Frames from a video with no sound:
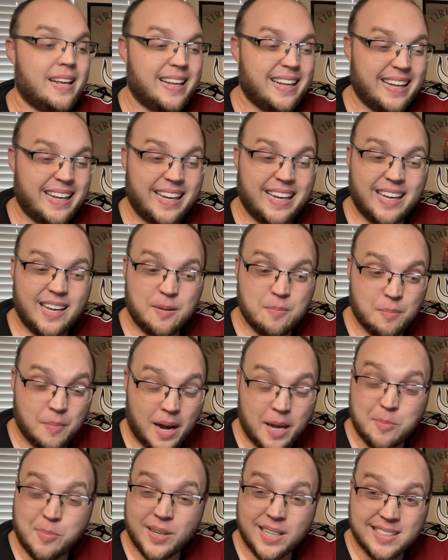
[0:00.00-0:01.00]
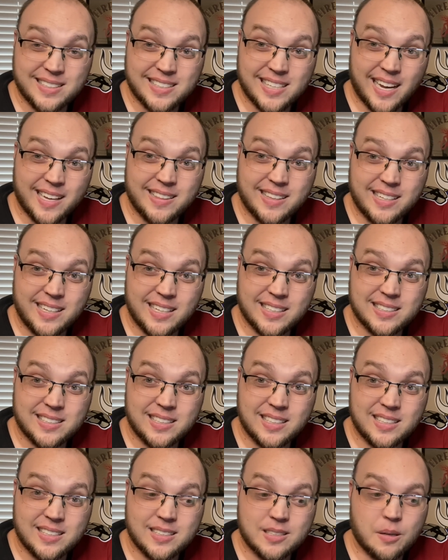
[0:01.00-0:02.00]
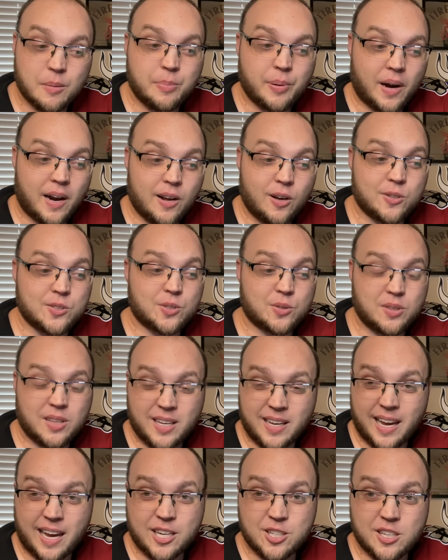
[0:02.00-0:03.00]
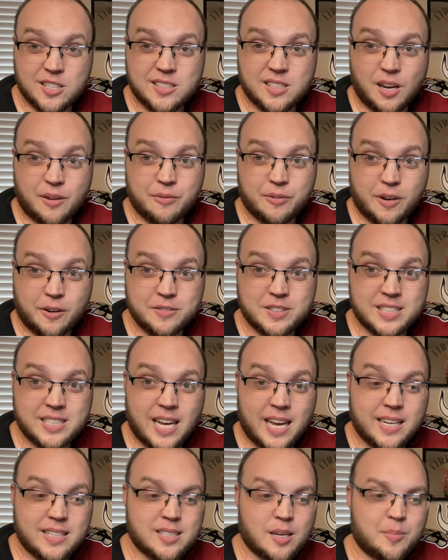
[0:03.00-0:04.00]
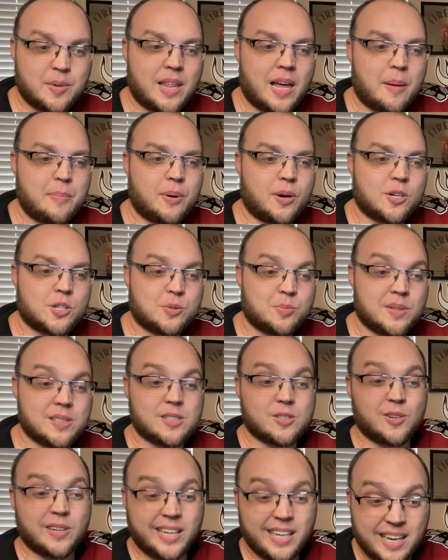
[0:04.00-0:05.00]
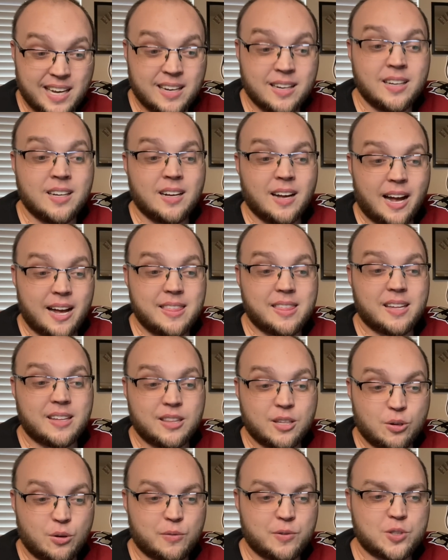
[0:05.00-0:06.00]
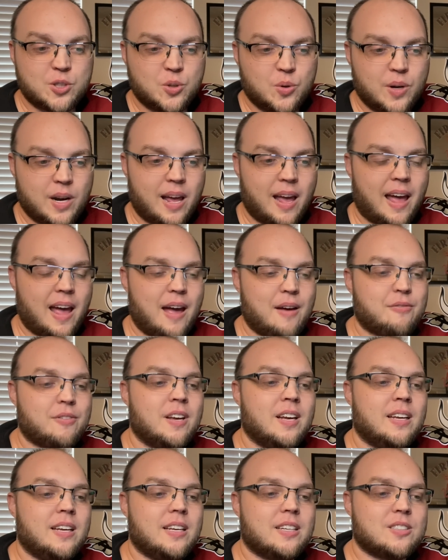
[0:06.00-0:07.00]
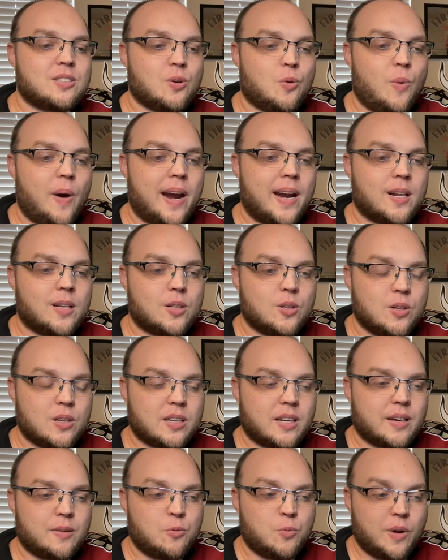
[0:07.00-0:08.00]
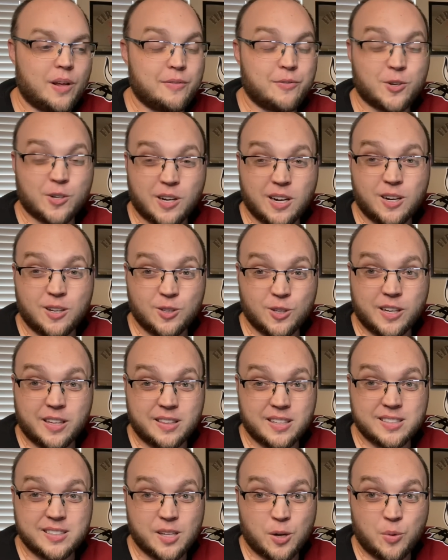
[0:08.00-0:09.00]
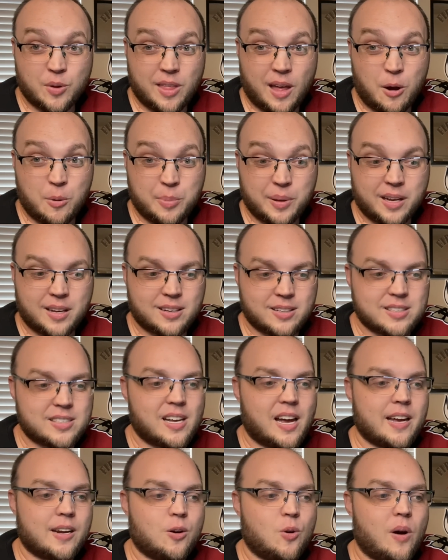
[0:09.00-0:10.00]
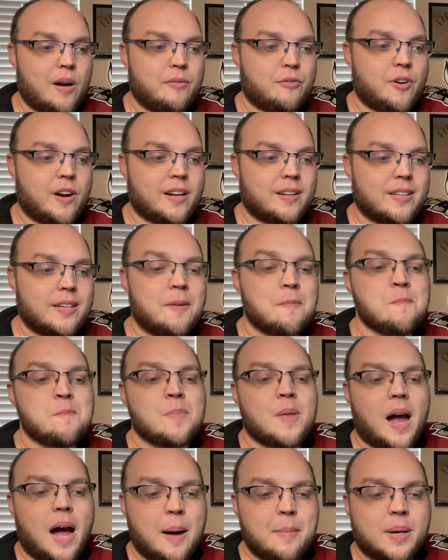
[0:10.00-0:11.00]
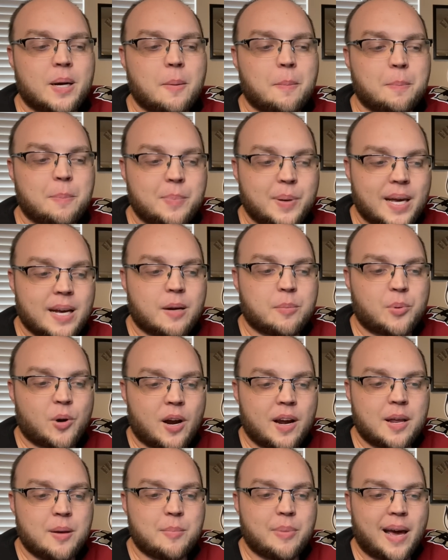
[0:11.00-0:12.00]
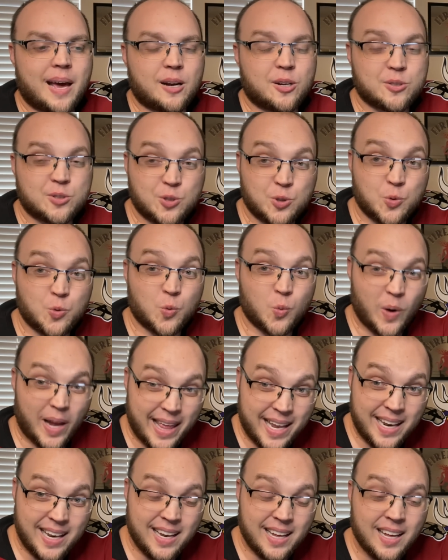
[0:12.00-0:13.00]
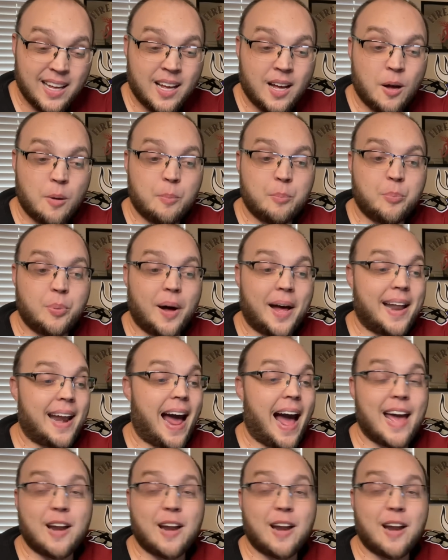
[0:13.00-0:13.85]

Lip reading: it might be inside the distance, but I also think AJ's tough enough to take some of that punishment. So again, I think the over 2.5 is the way to look if you're going to look at this thing without picking a side, quite frankly. I'm going to pick Bryan Battle to win, but I